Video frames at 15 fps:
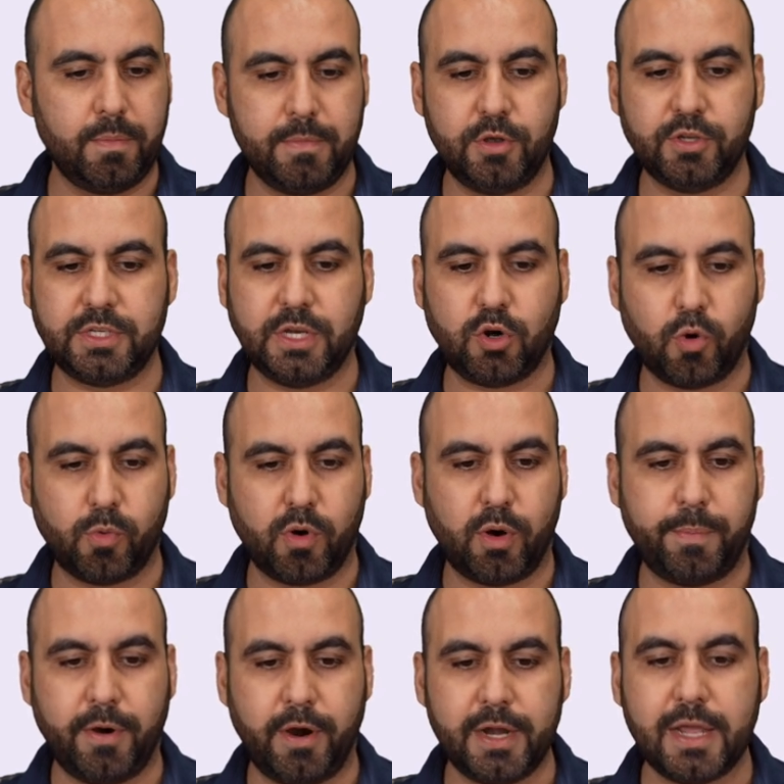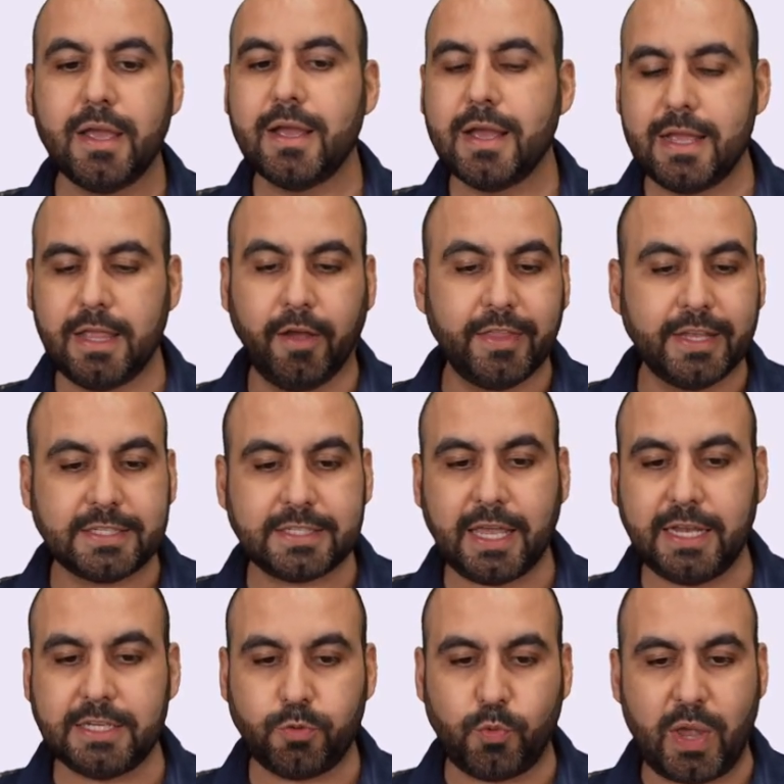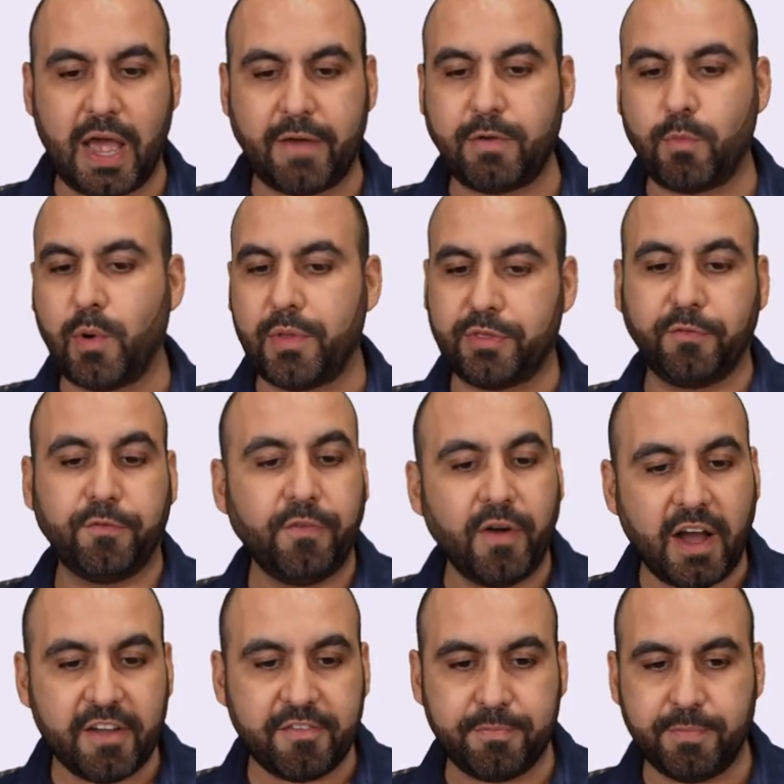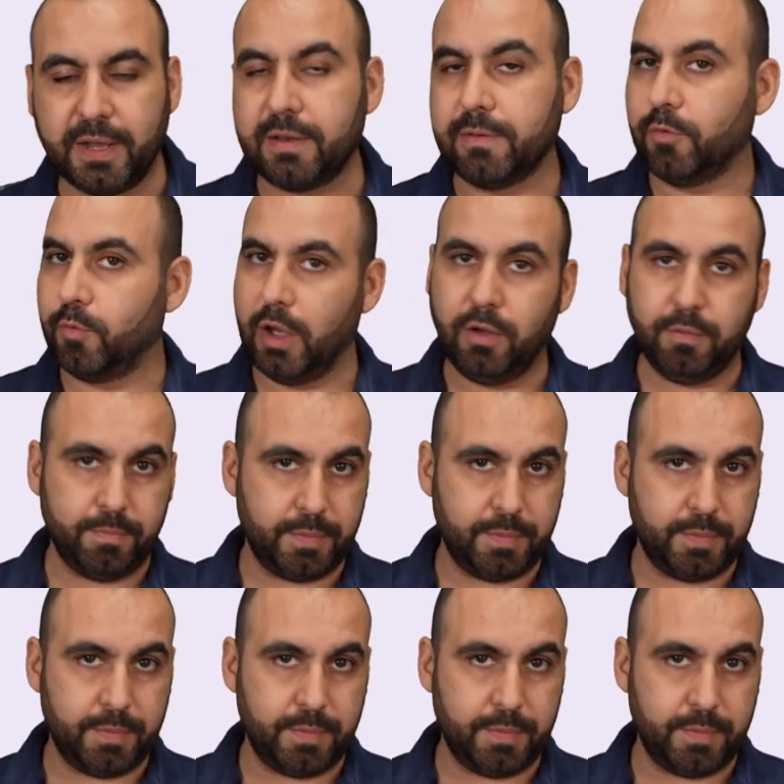music, overall party. Now, in this case, we have a 1 through 5, but well,